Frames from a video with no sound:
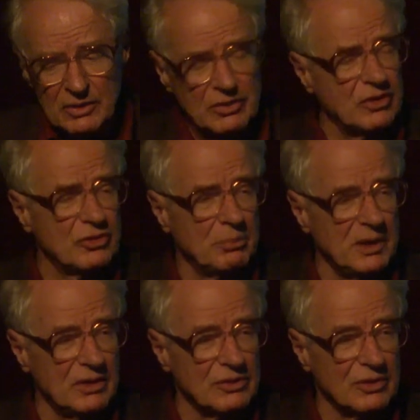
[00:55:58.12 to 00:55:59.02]
tens of
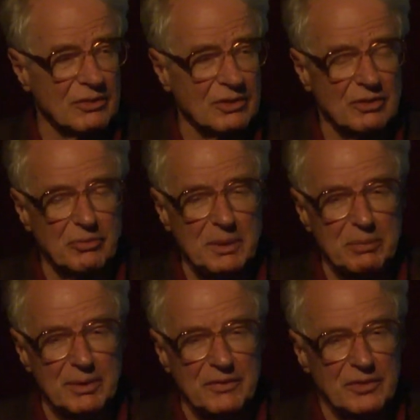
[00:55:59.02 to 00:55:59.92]
millions of
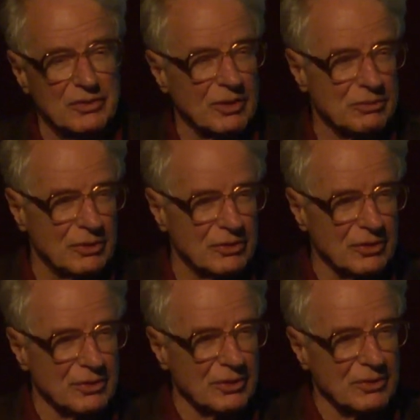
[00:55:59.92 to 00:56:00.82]
people in this country
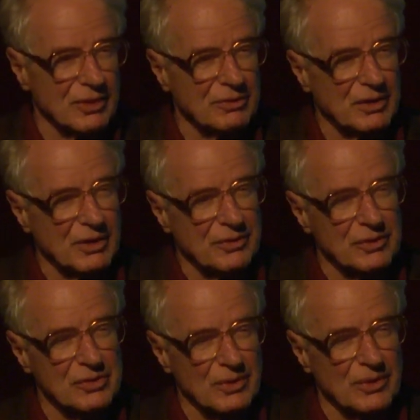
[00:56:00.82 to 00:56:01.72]
still don't have health
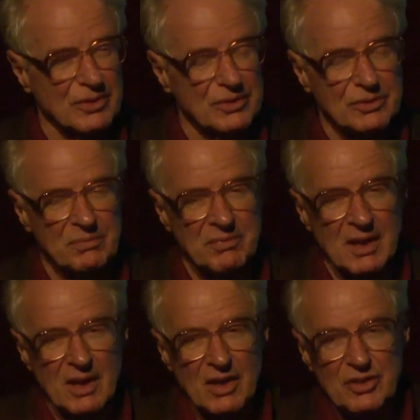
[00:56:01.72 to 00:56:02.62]
insurance.
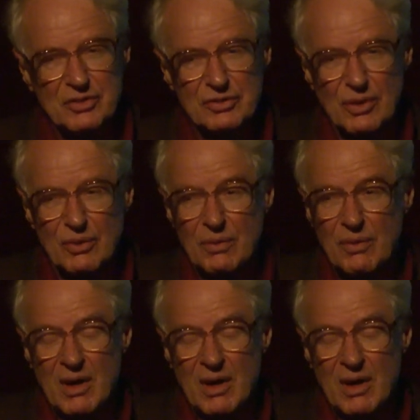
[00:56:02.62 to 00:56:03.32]
So